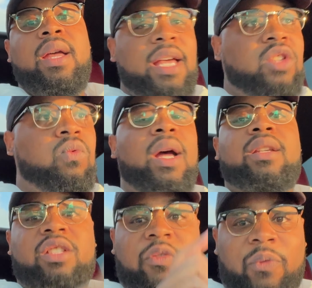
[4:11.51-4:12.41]
Guess what?
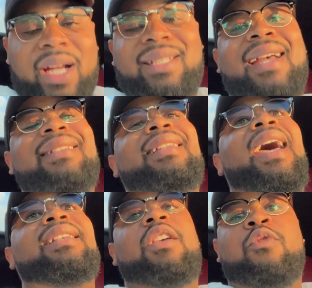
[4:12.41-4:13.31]
There's a franchise
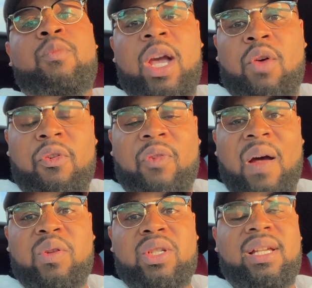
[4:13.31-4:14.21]
tax if you make over
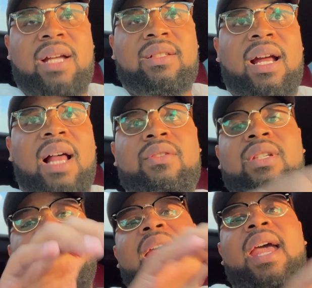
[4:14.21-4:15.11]
five hundred thousand dollars